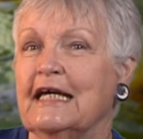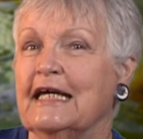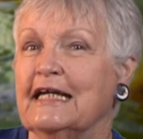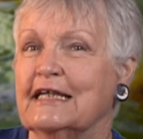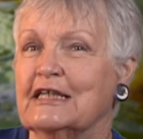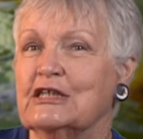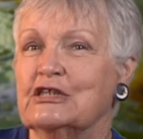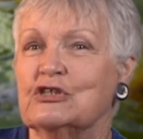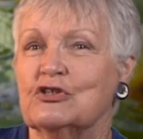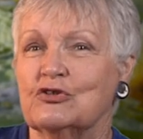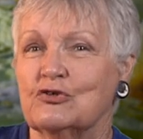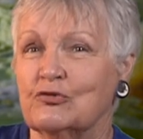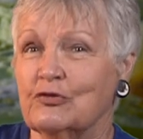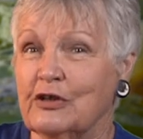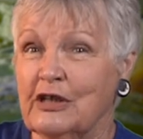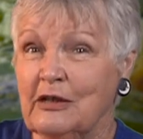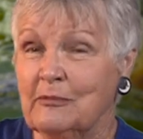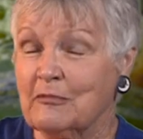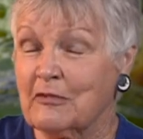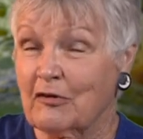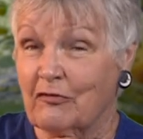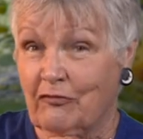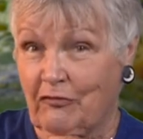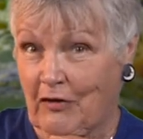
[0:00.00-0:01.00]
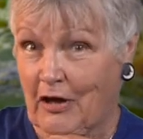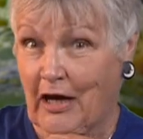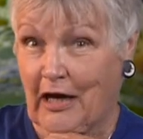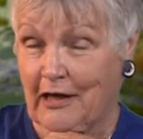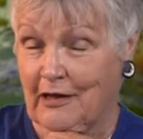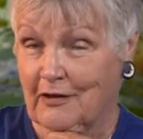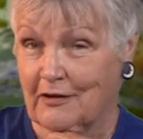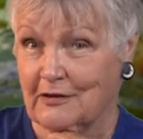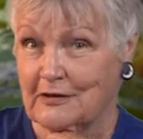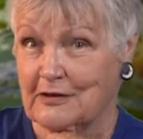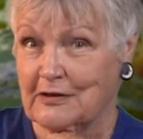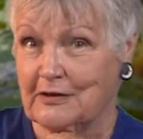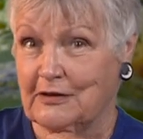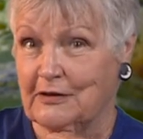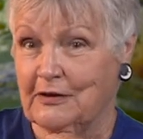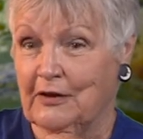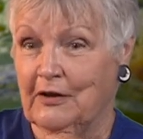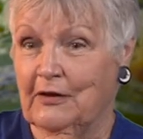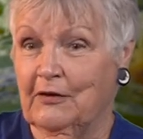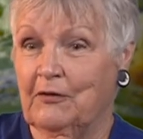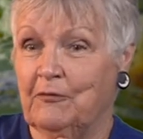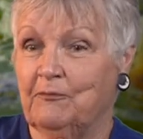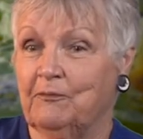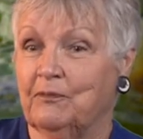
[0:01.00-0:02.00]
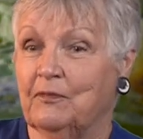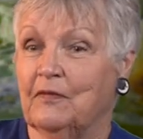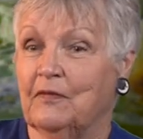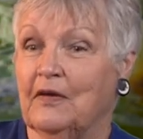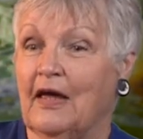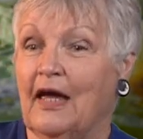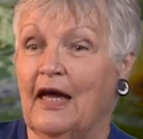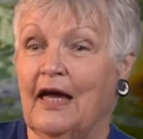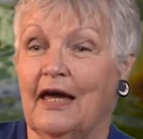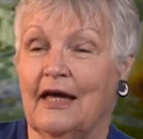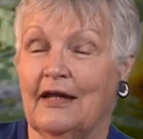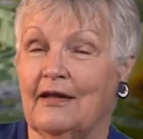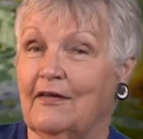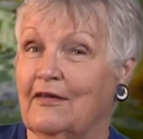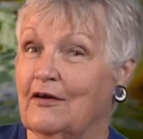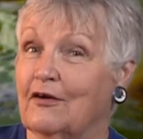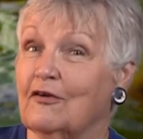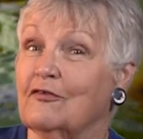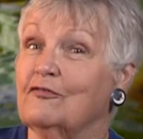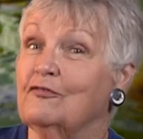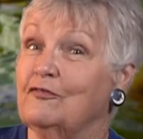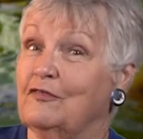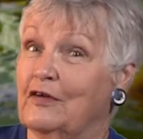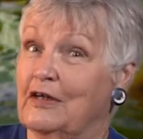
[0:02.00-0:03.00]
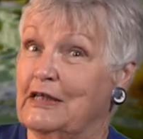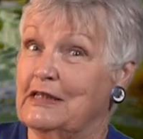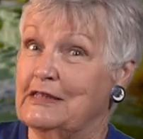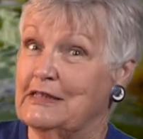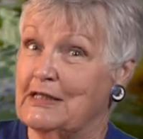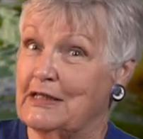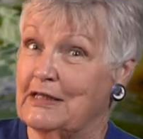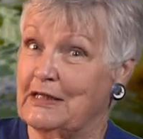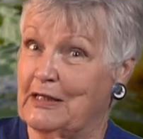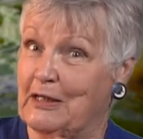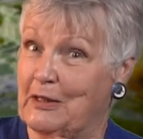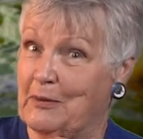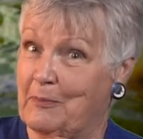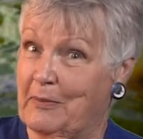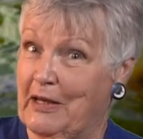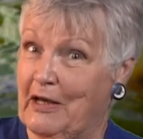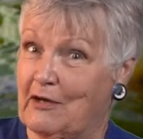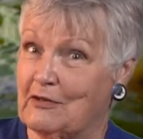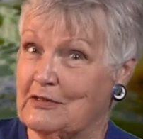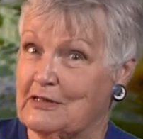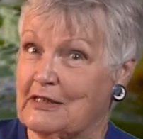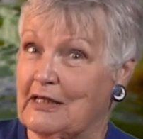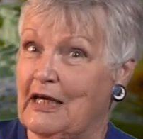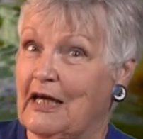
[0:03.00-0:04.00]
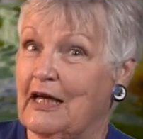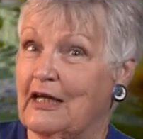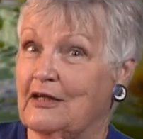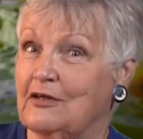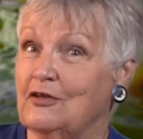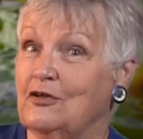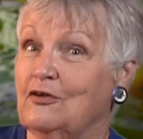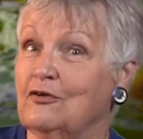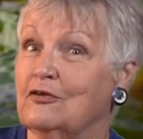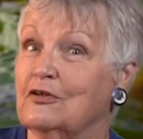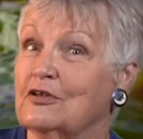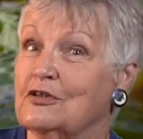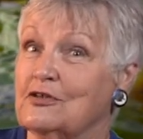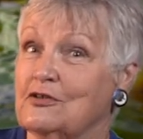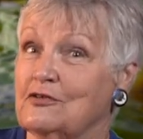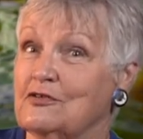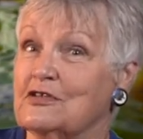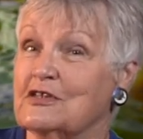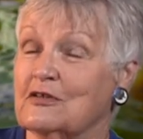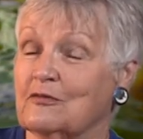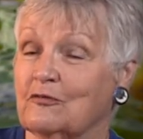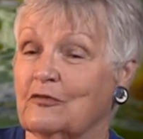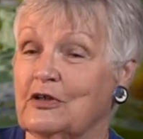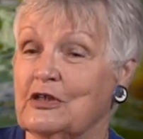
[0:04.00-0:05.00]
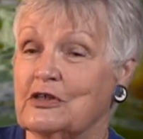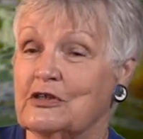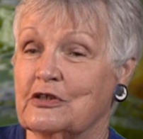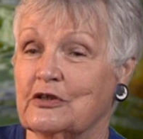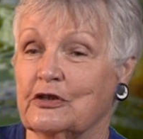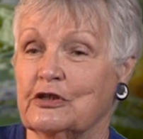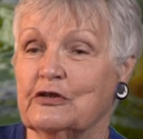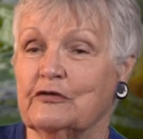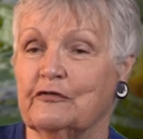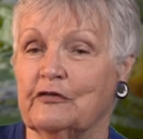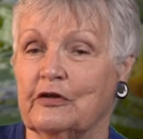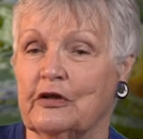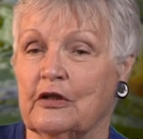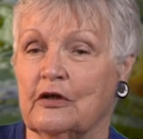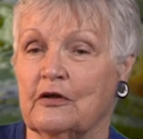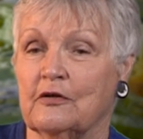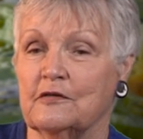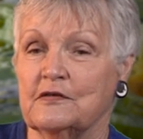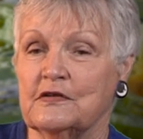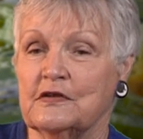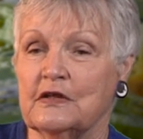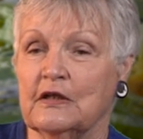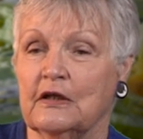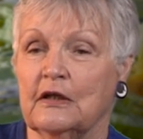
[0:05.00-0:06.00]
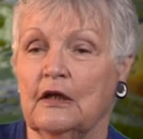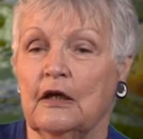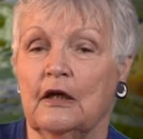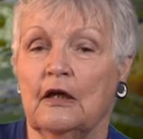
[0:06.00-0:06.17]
extremophiles, and they're fun to think about, and you can do some research for those.